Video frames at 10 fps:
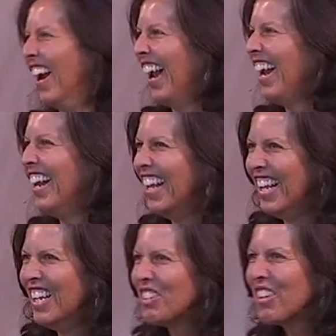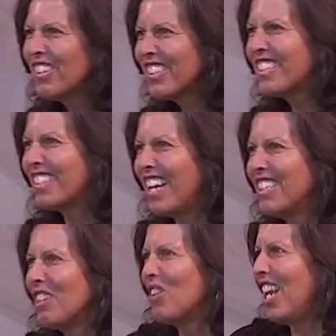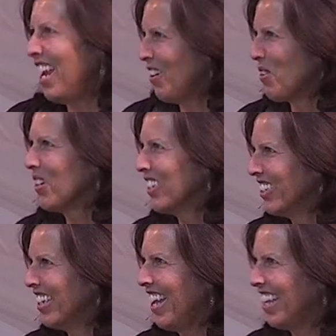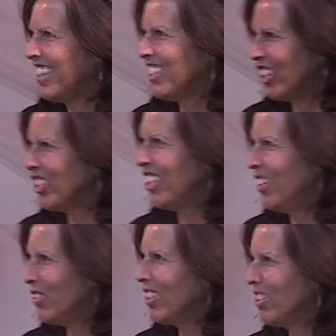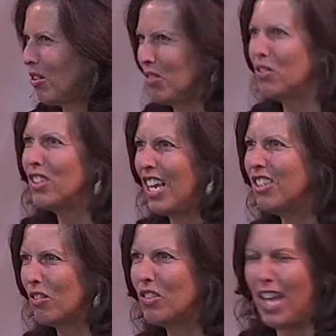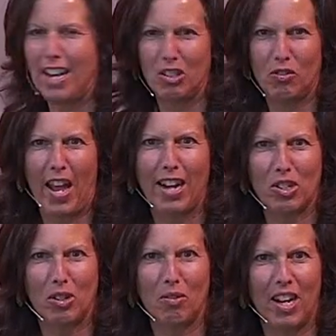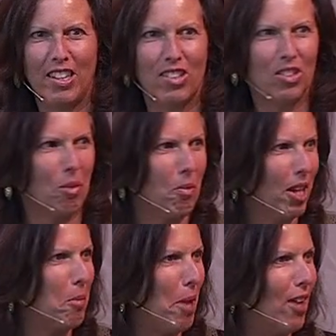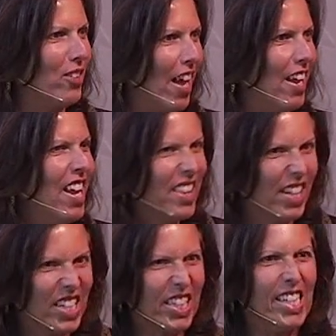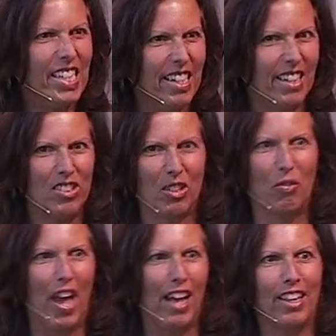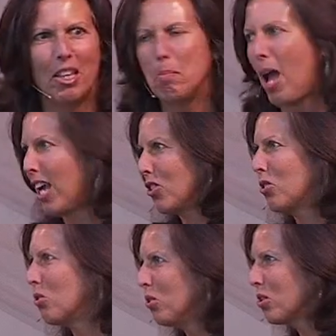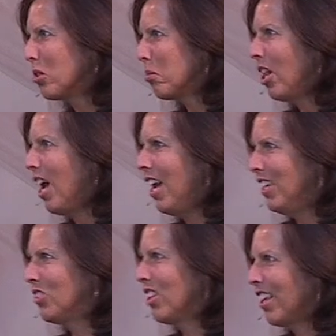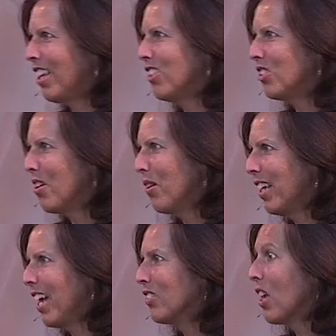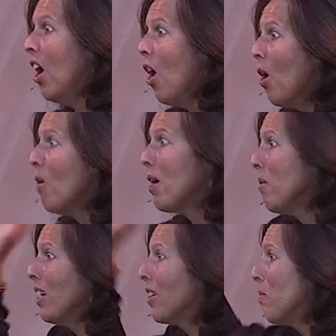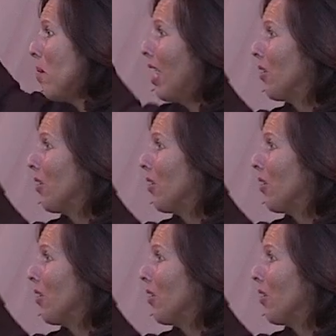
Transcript: right. So there's a sense of innate order to that that just gives us sort of sense of satisfaction, right? There's something about that, the cleanness of that, like the back to school supplies the kids go and get. It's like, oh, I want to go buy